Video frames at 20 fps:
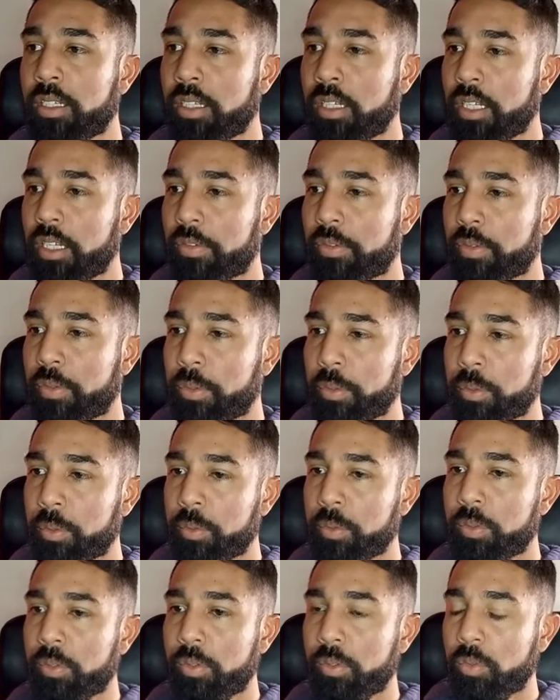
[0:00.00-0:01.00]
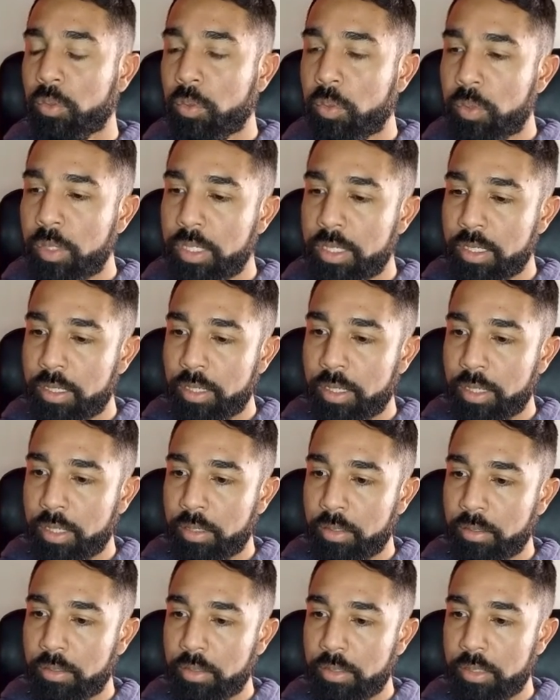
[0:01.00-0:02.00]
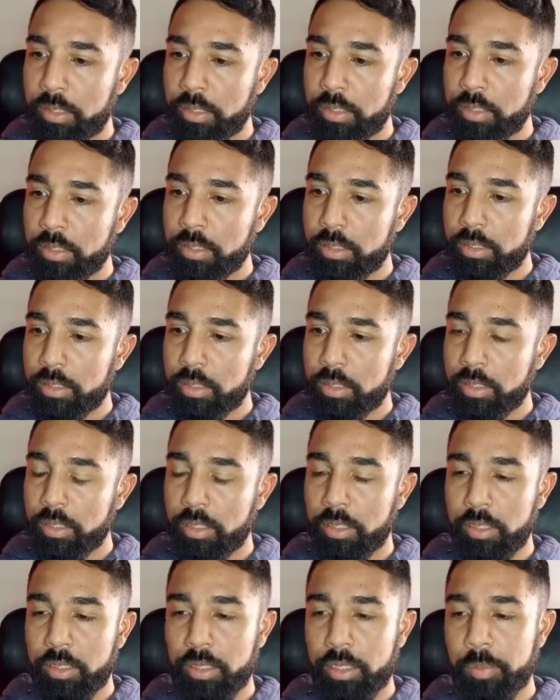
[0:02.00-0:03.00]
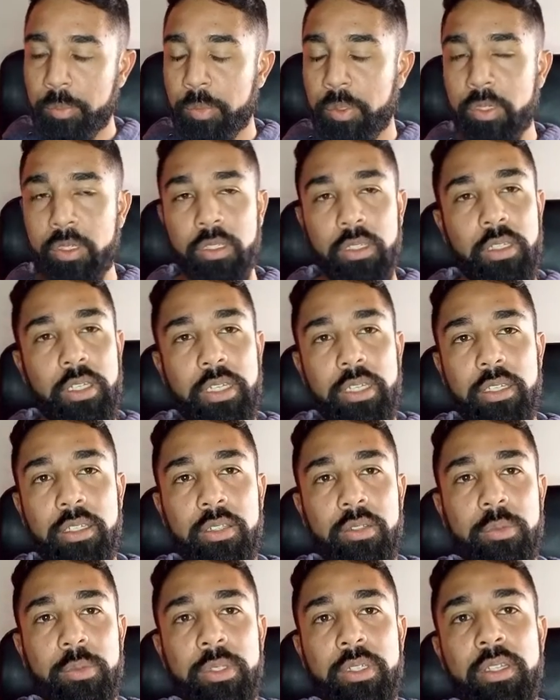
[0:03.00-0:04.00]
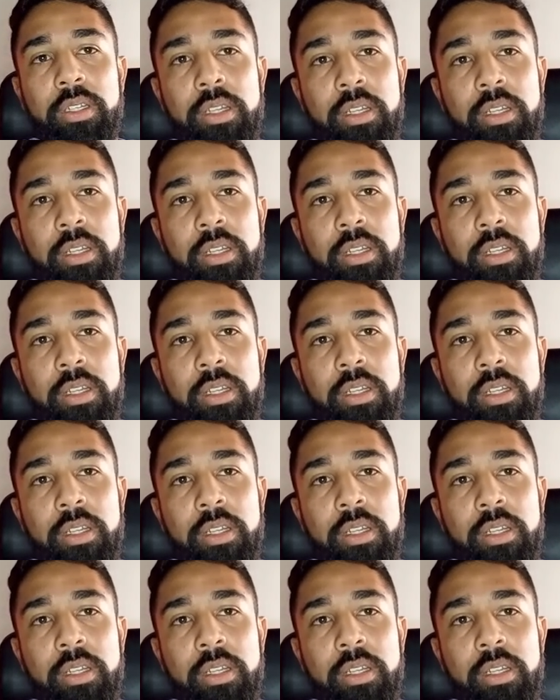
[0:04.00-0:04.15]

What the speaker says: Who is it now? I'm not going to get into it.